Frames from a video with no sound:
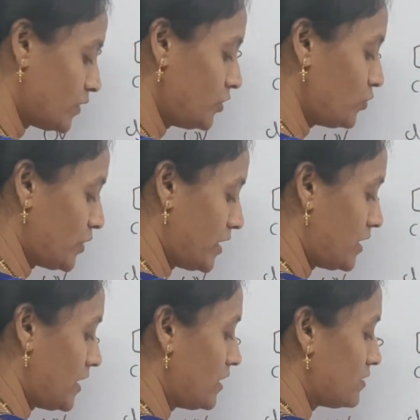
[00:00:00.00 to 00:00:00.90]
can
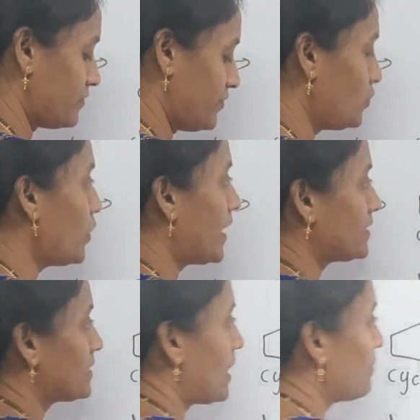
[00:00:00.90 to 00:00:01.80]
take a few
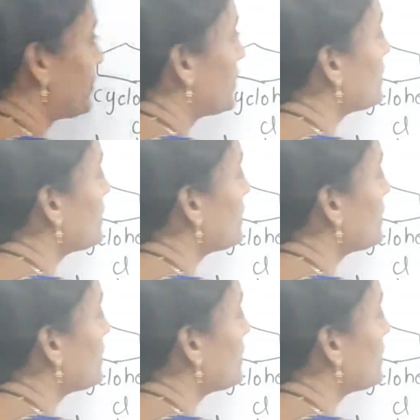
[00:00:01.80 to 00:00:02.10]
examples.